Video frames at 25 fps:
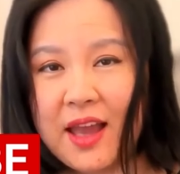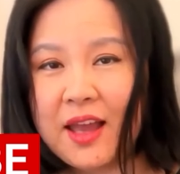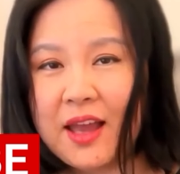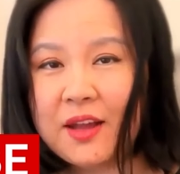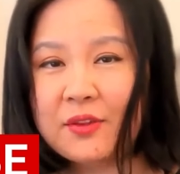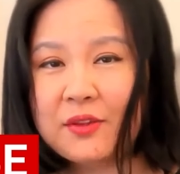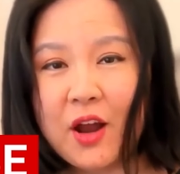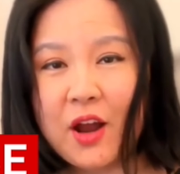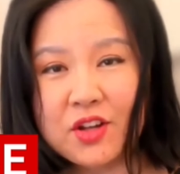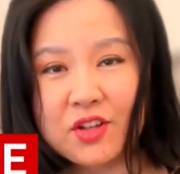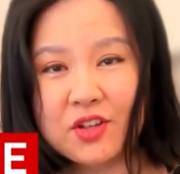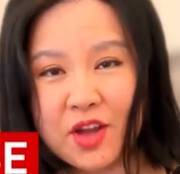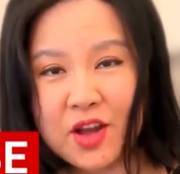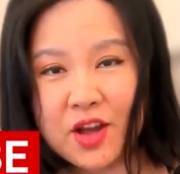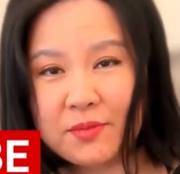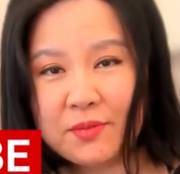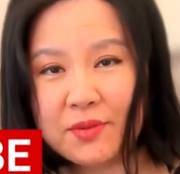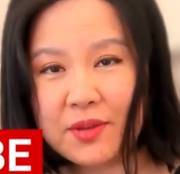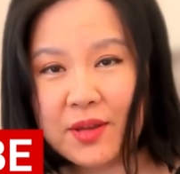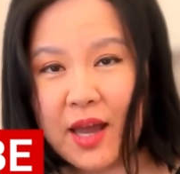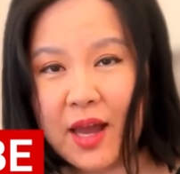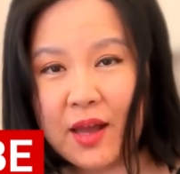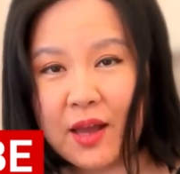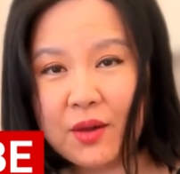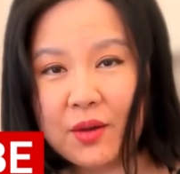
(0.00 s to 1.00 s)
Great job
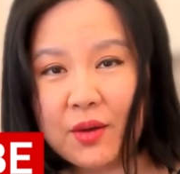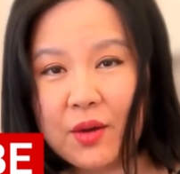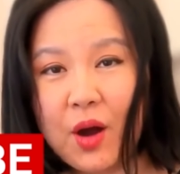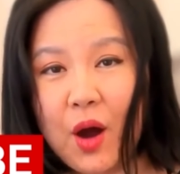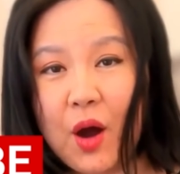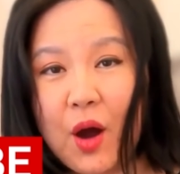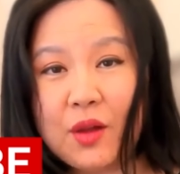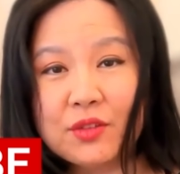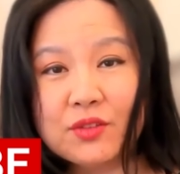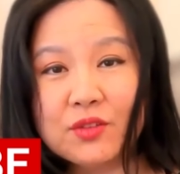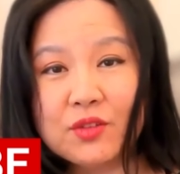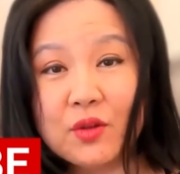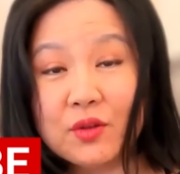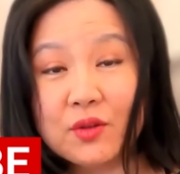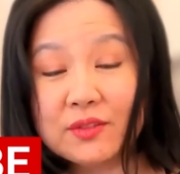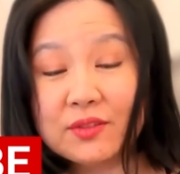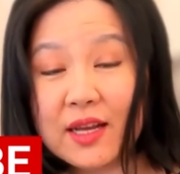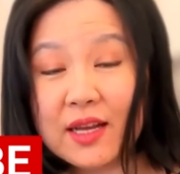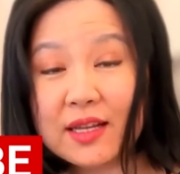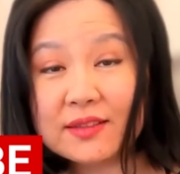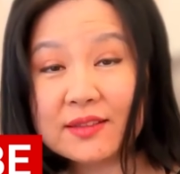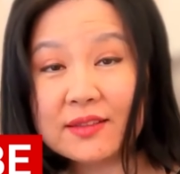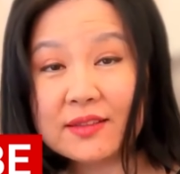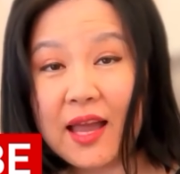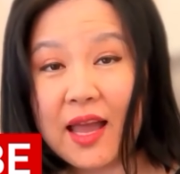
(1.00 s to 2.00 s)
today. Until
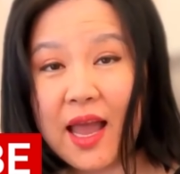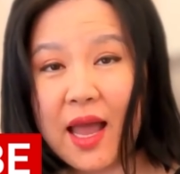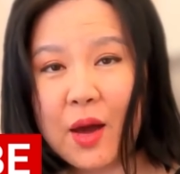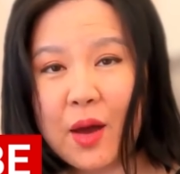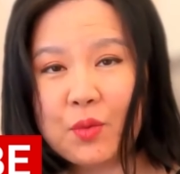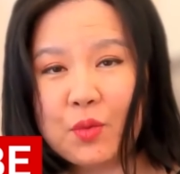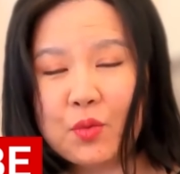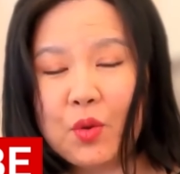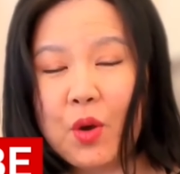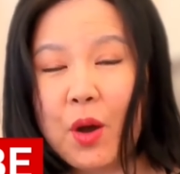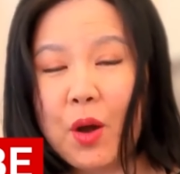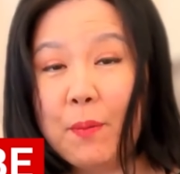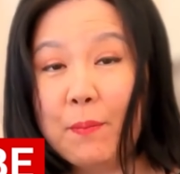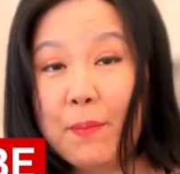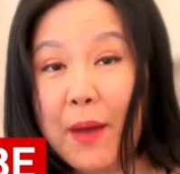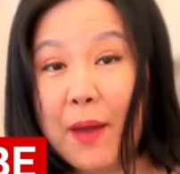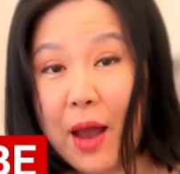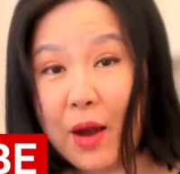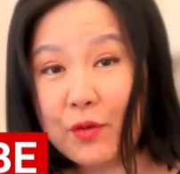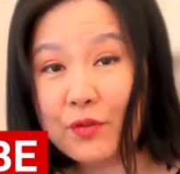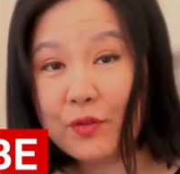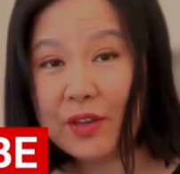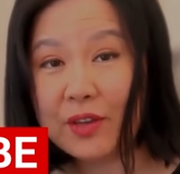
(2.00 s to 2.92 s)
next time, bye for